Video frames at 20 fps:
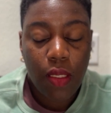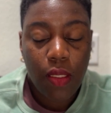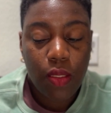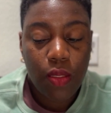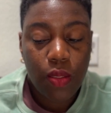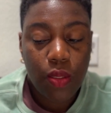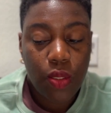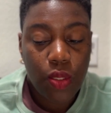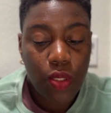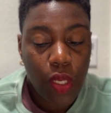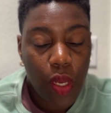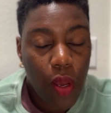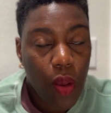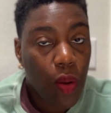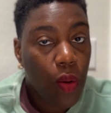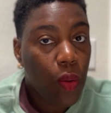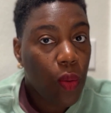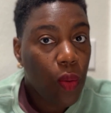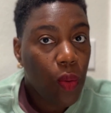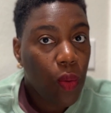
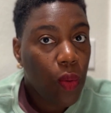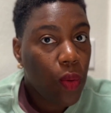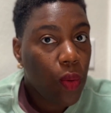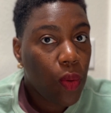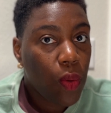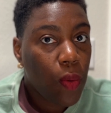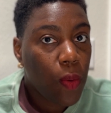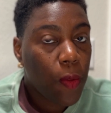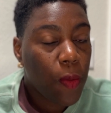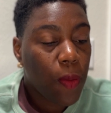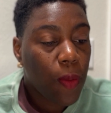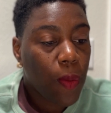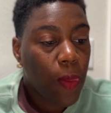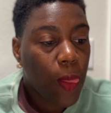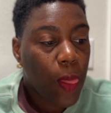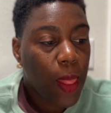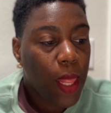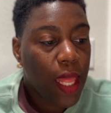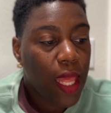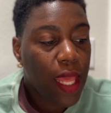so,
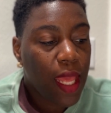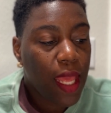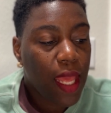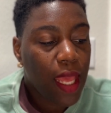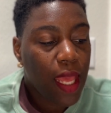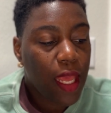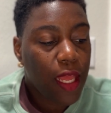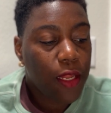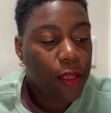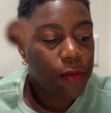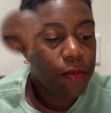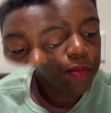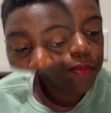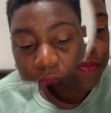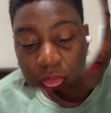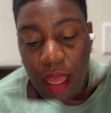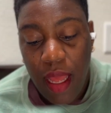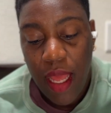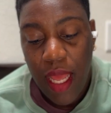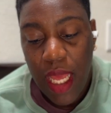and,
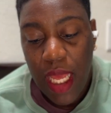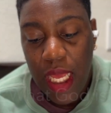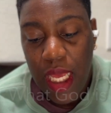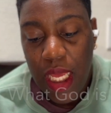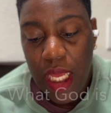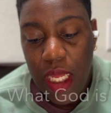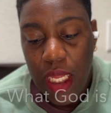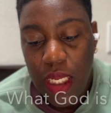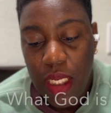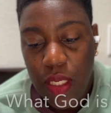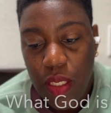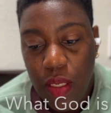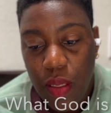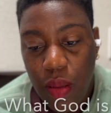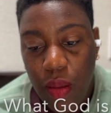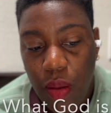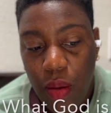and